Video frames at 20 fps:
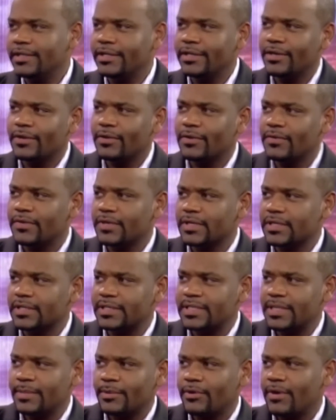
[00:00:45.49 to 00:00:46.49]
you know, the
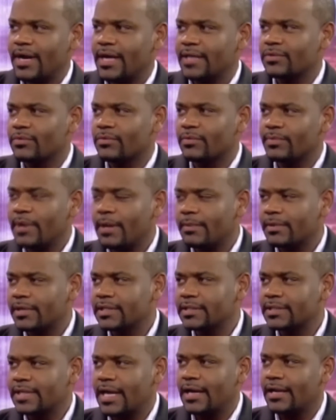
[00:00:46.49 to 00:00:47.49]
Democrats and
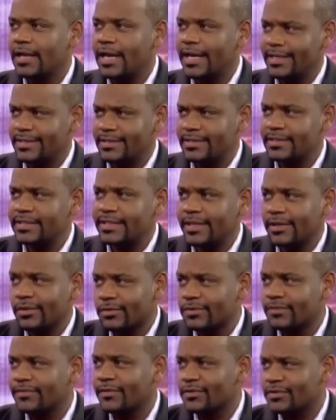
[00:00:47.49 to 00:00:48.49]
Republicans, kind of like it's the
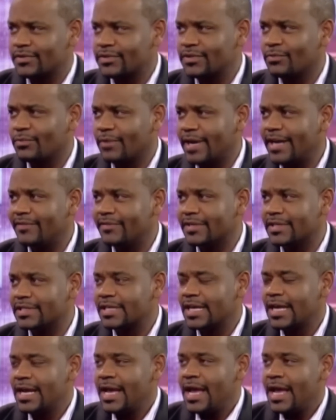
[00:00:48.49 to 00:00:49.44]
Steelers versus the Ravens.